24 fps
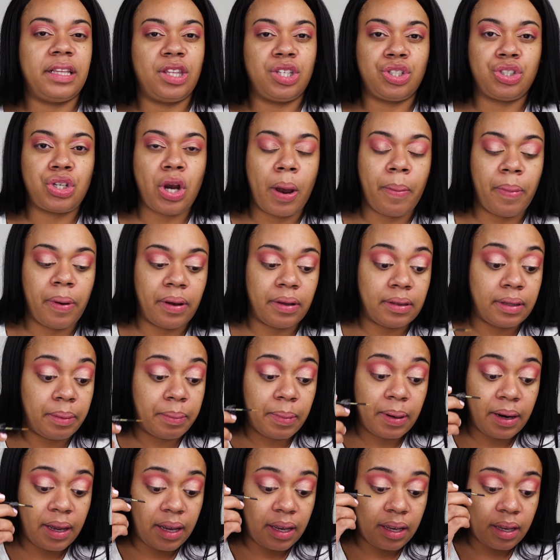Strawberry
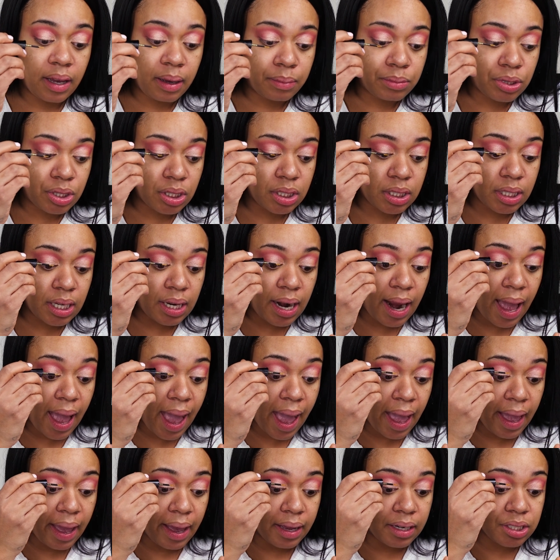Lemonade. I'm just going to
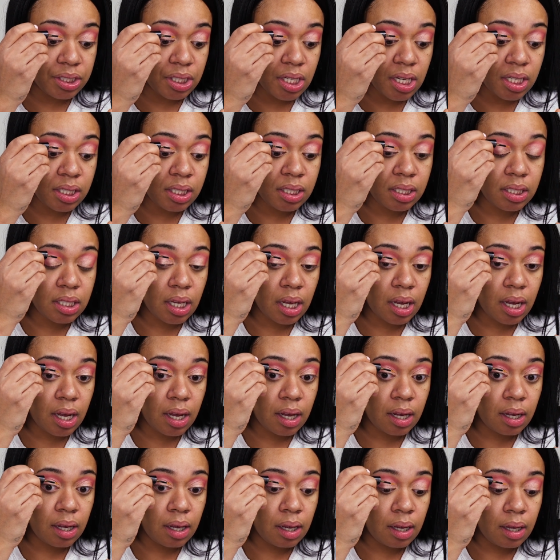add just a